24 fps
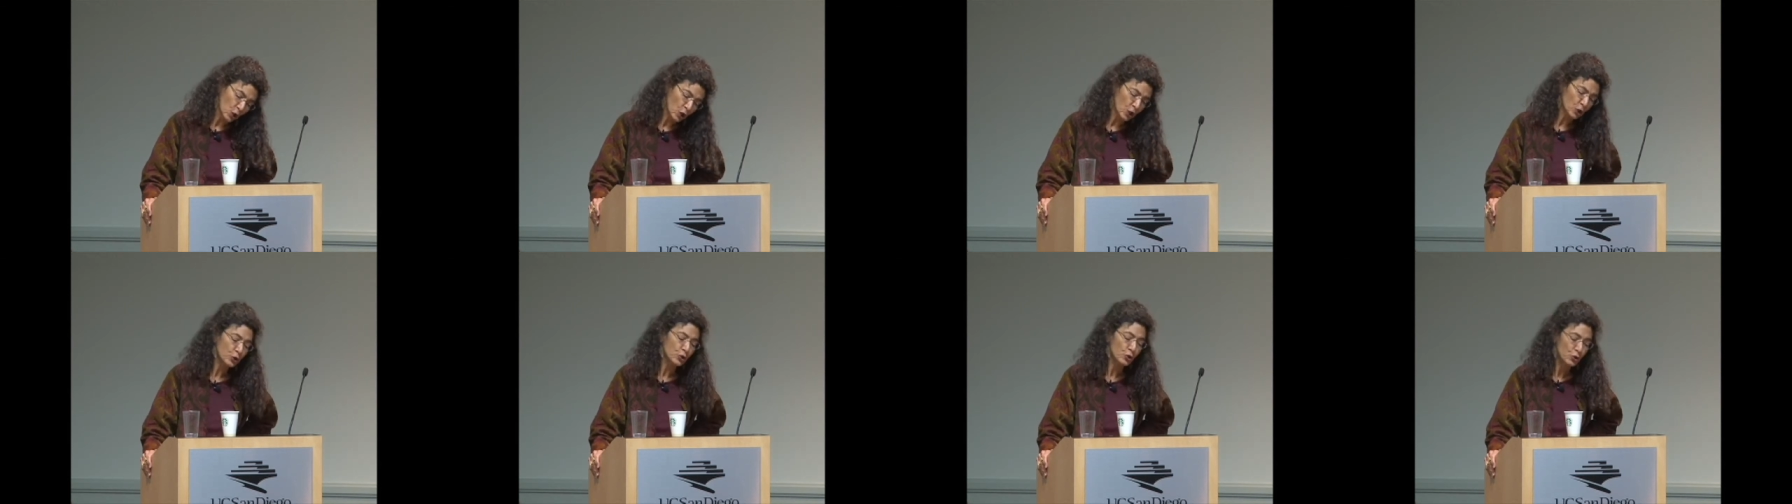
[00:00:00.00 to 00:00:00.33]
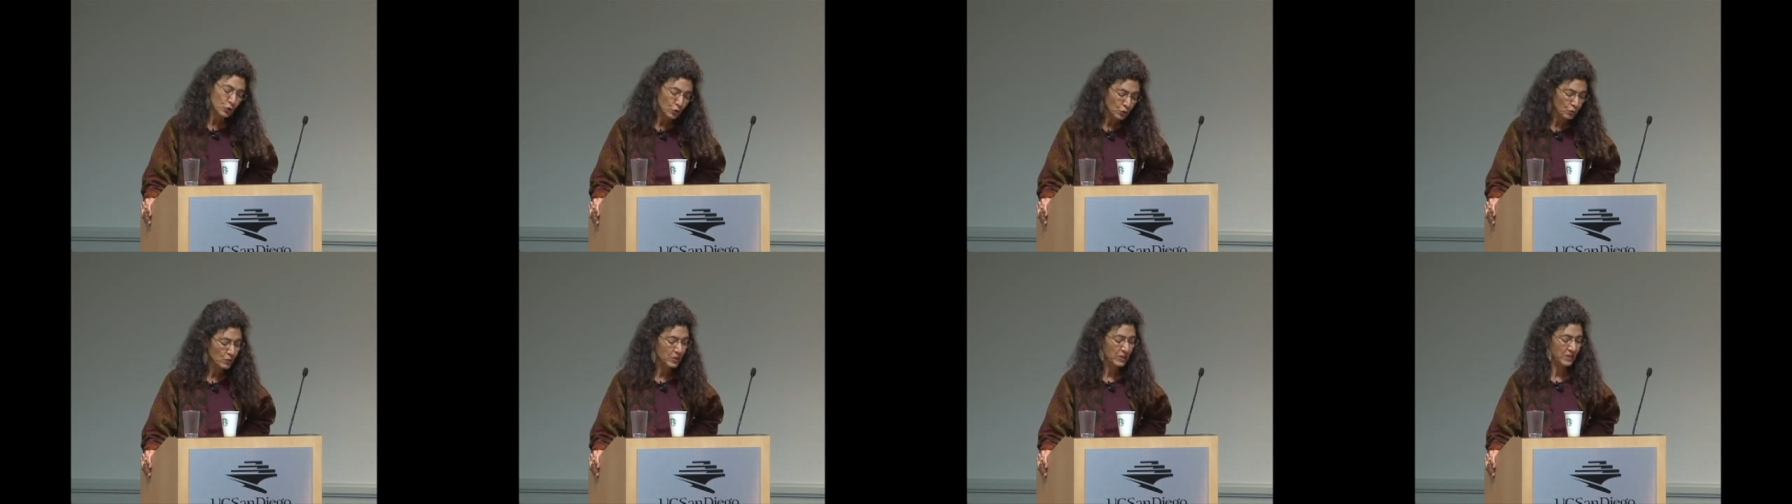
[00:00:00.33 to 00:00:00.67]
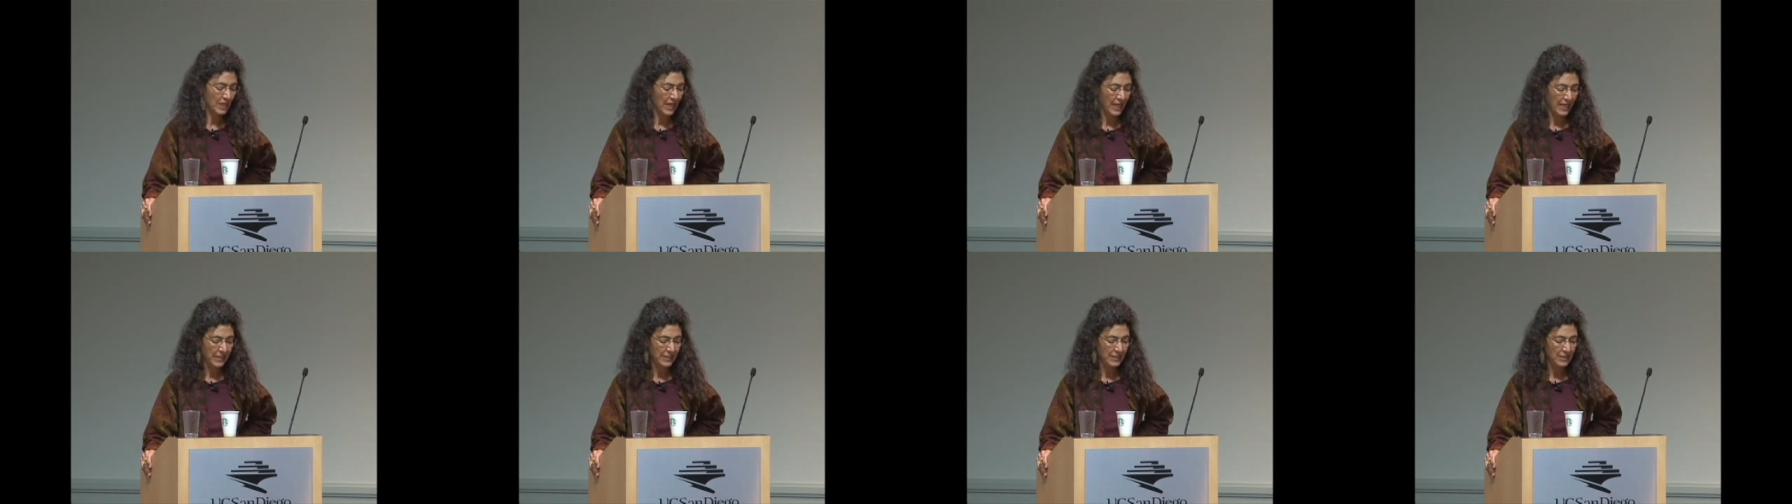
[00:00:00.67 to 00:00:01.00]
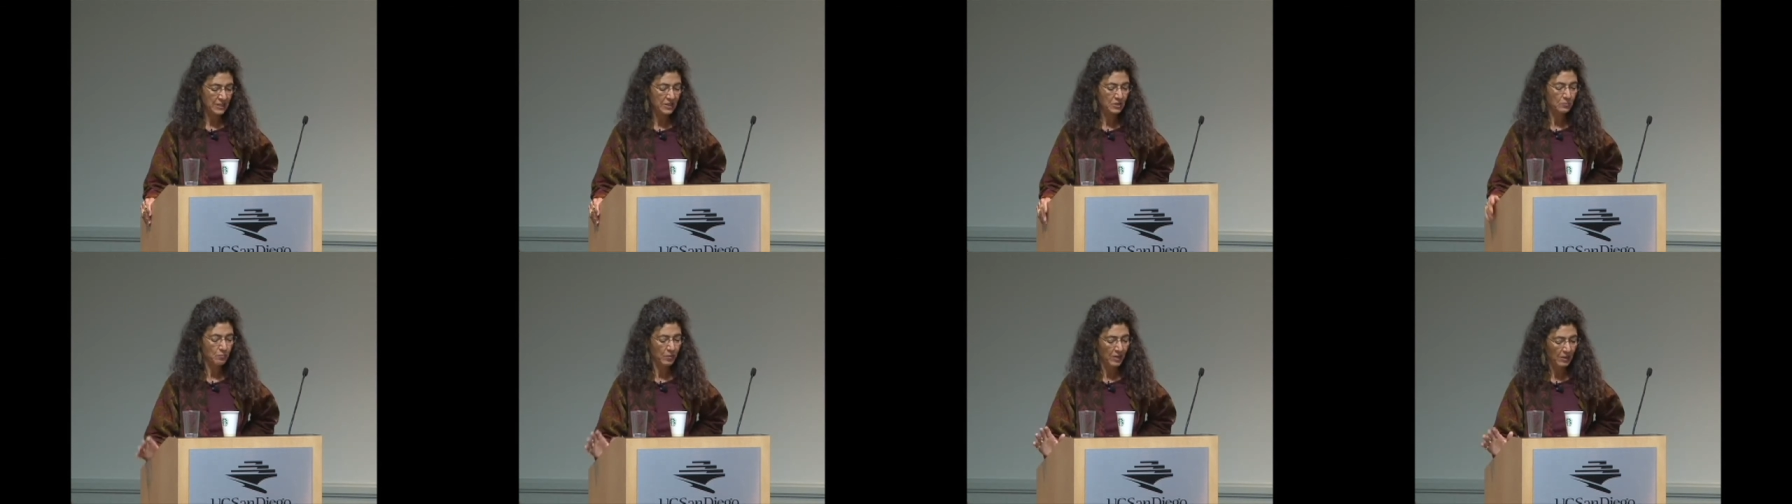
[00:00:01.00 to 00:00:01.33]
called New
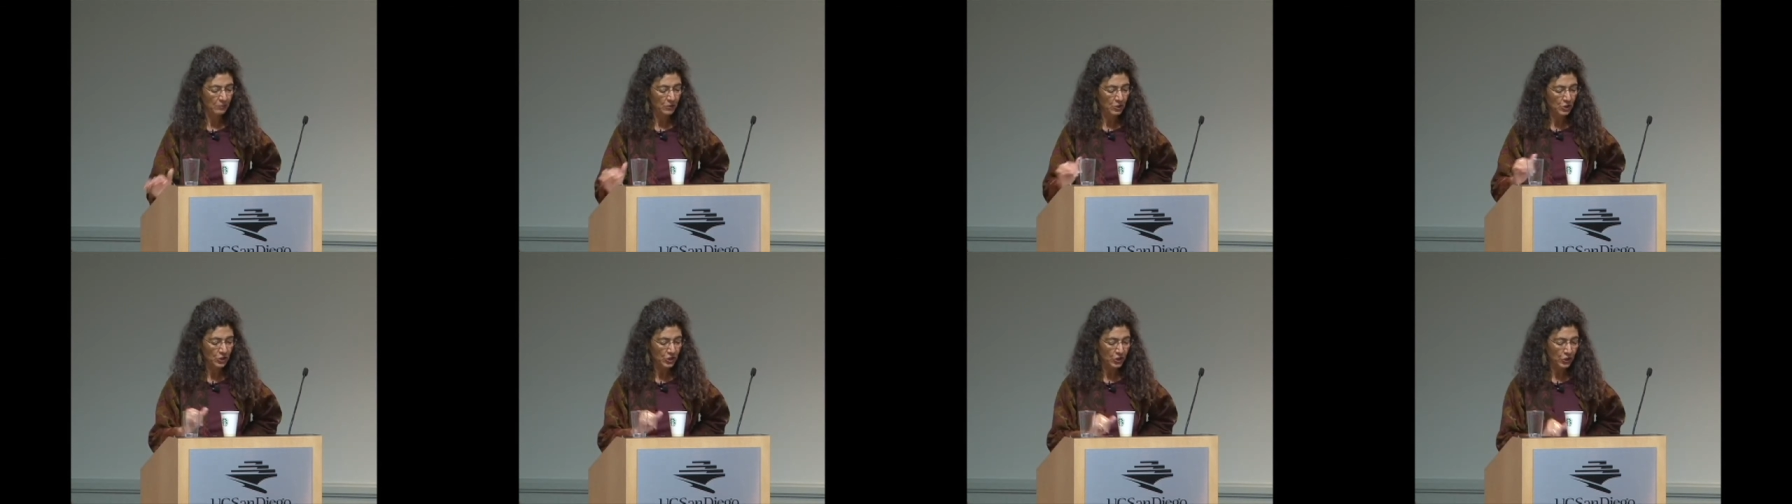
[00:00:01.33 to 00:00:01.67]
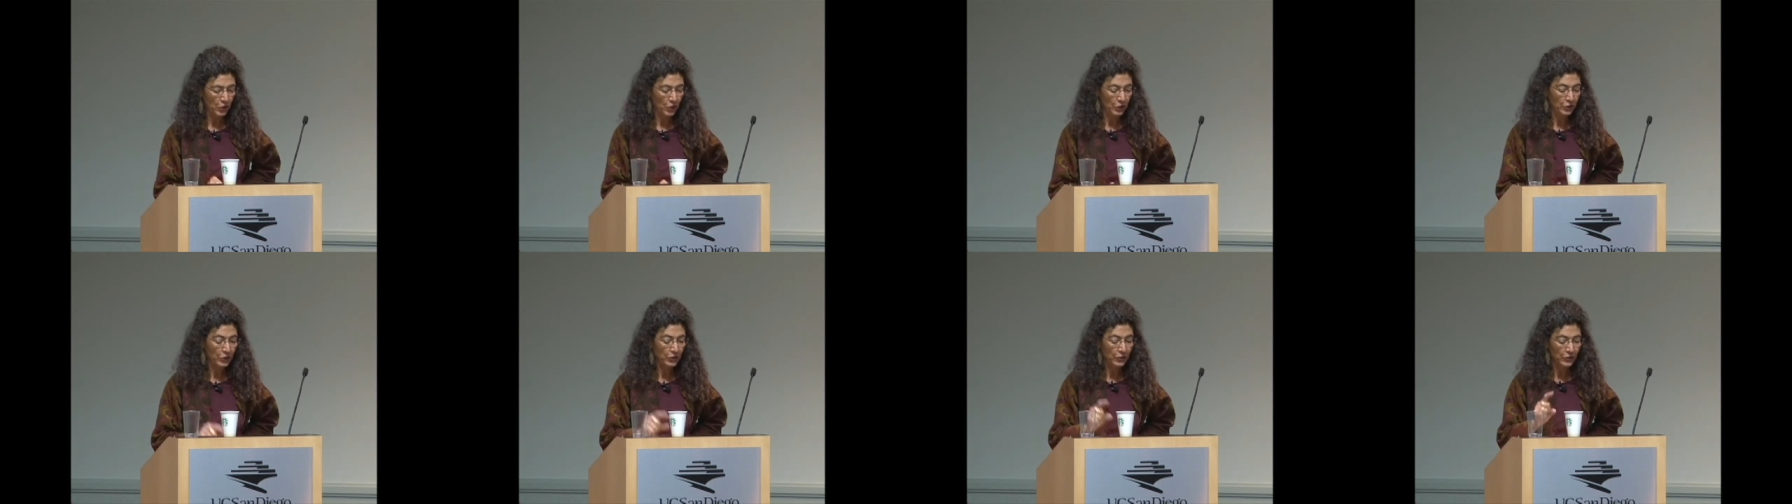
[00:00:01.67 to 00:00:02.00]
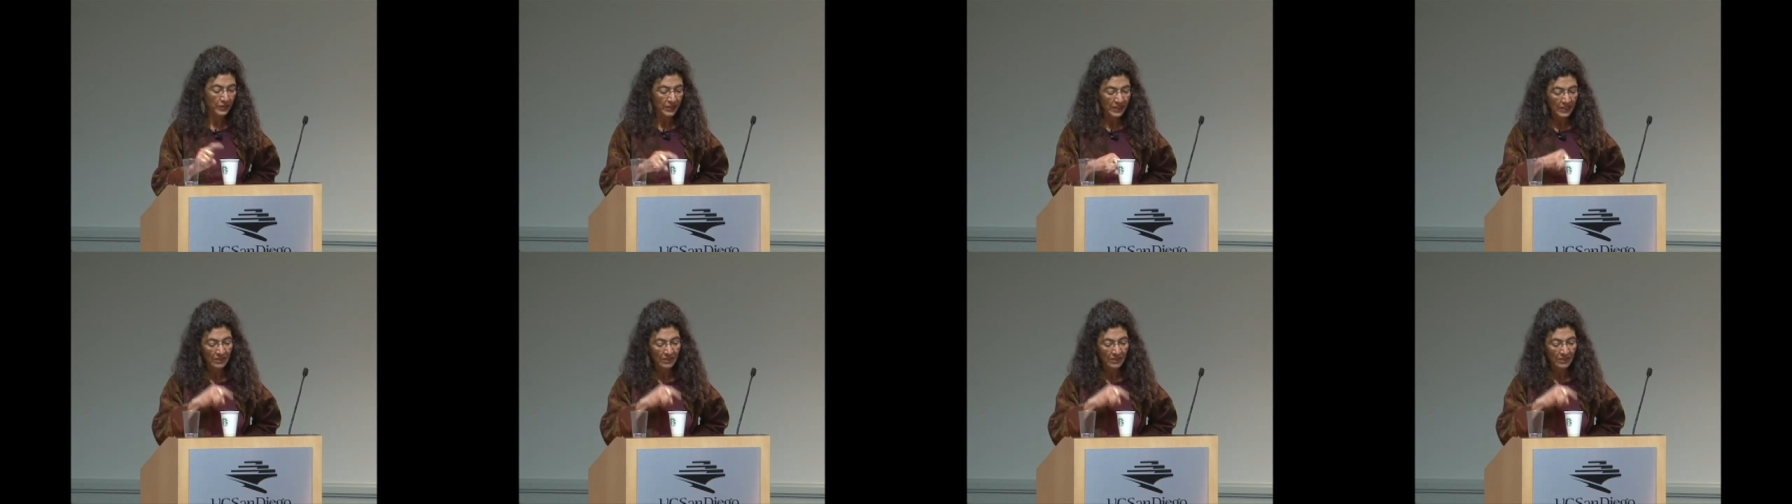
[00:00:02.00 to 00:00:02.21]
Scientist published an article